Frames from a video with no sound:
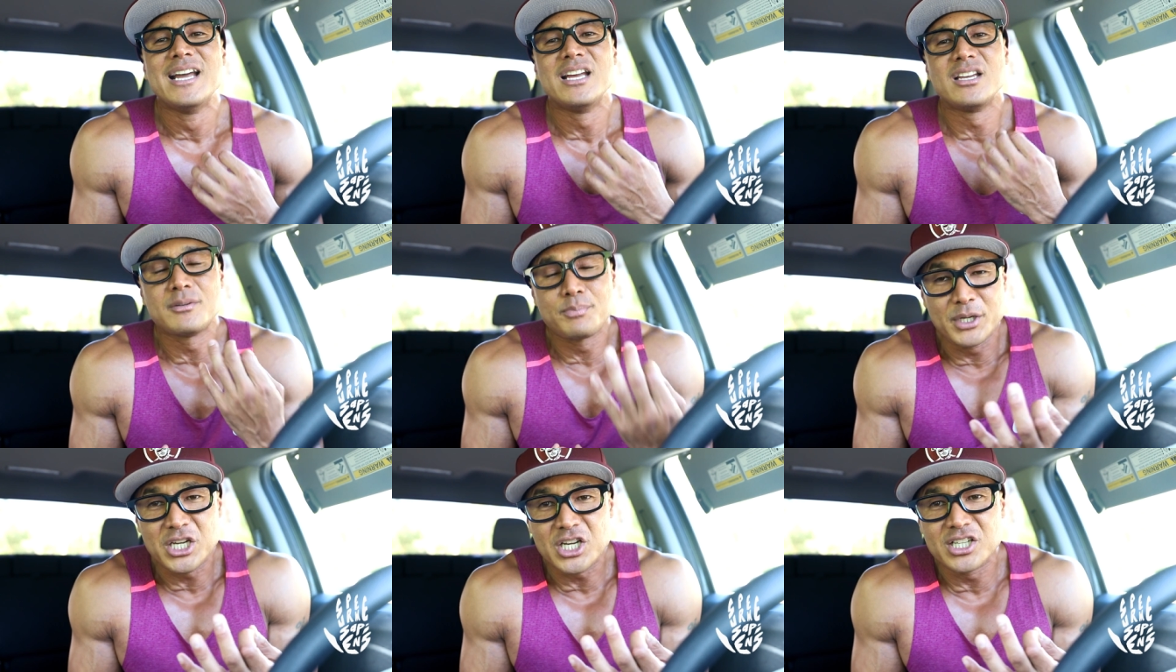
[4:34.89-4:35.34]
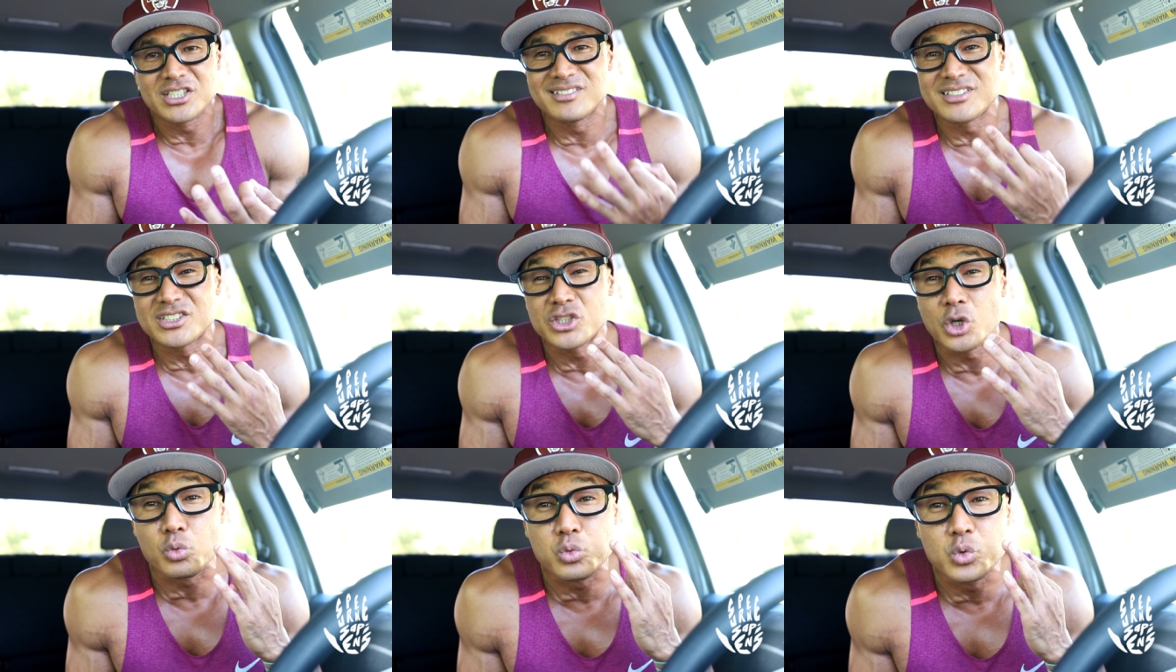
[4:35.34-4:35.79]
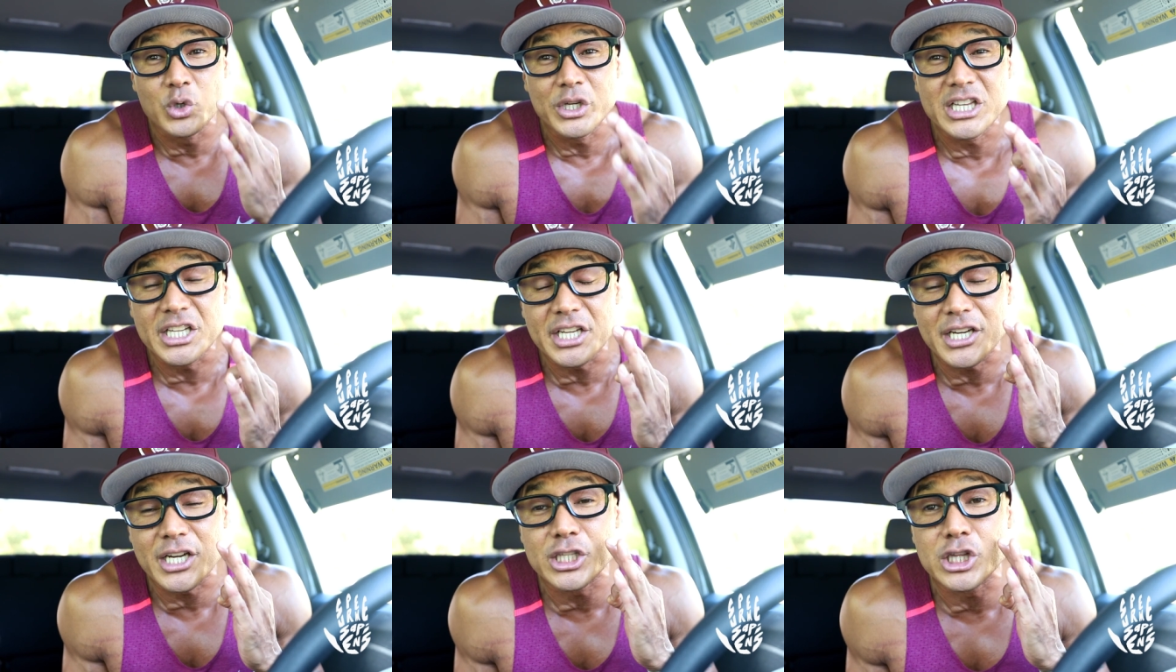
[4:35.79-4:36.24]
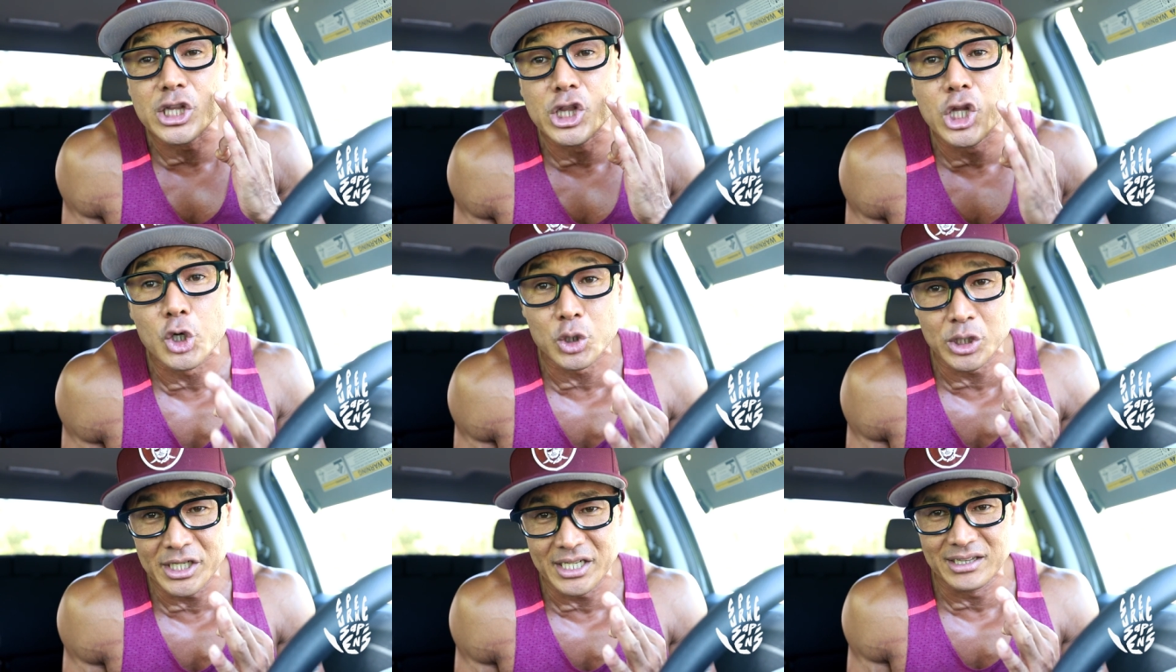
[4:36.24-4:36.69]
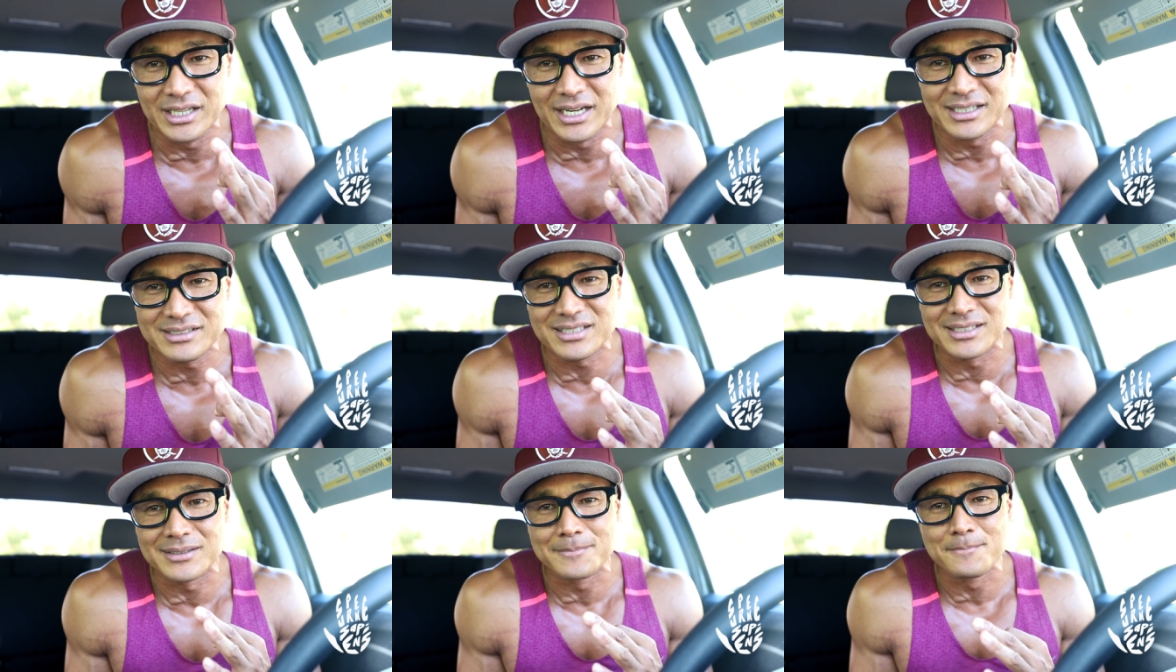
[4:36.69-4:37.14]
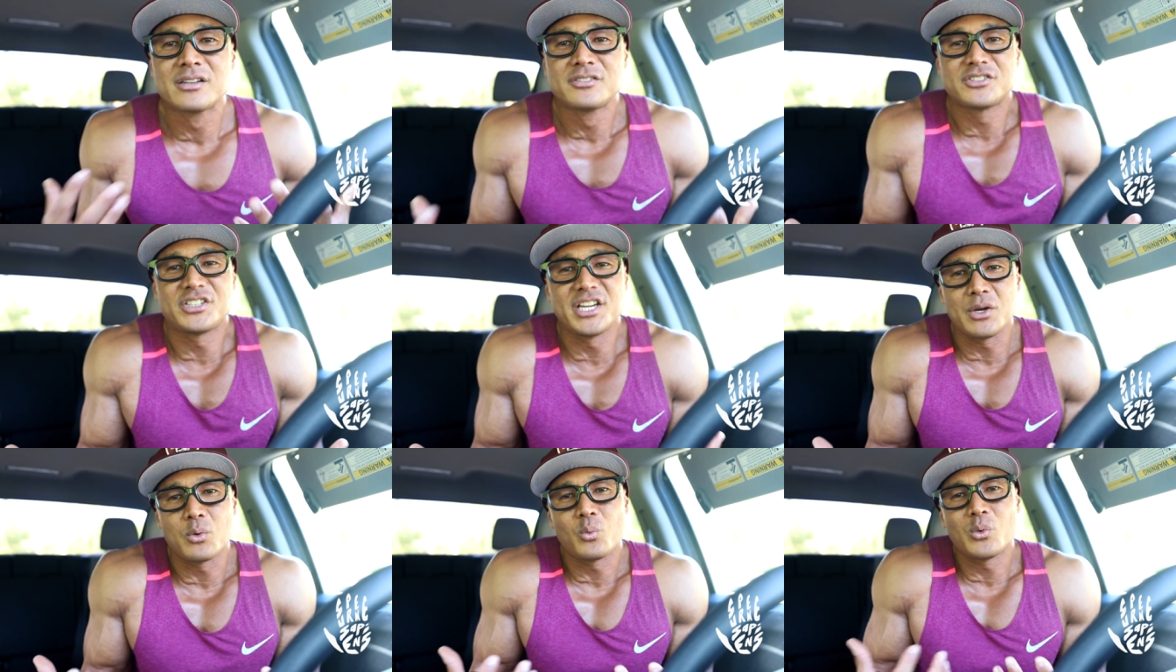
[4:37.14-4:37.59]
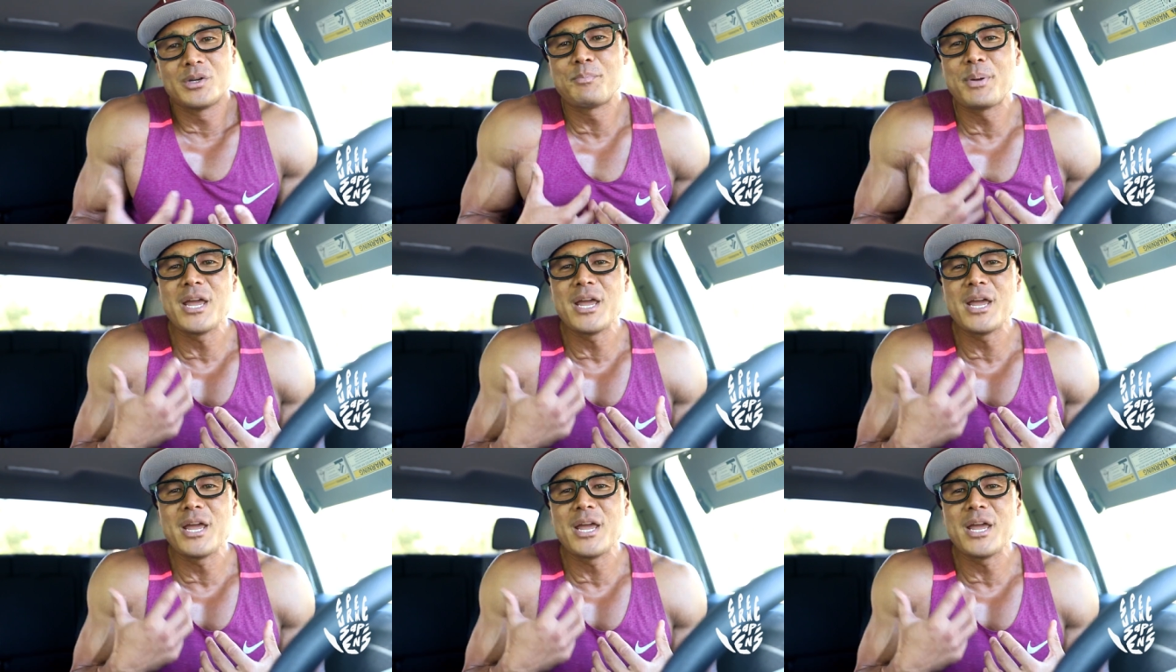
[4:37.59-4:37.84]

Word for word: is because it's a really good learning lesson. See, when